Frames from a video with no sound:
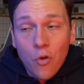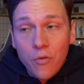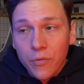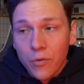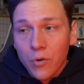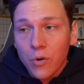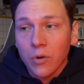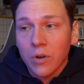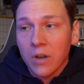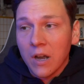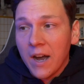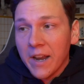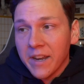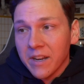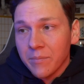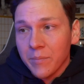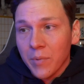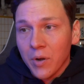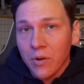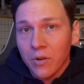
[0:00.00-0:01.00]
Overall,
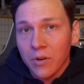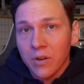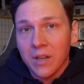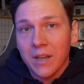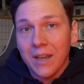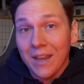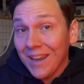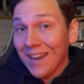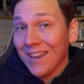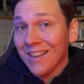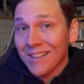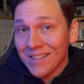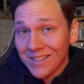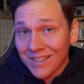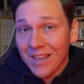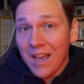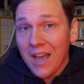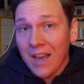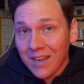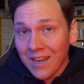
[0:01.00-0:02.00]
guided mode
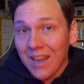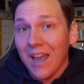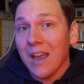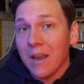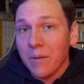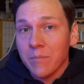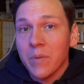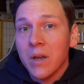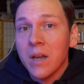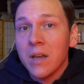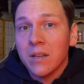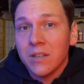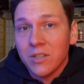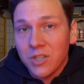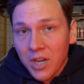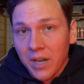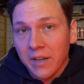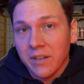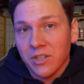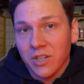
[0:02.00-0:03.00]
is a game
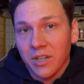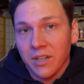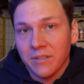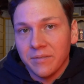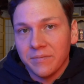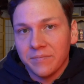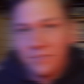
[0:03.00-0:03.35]
changer.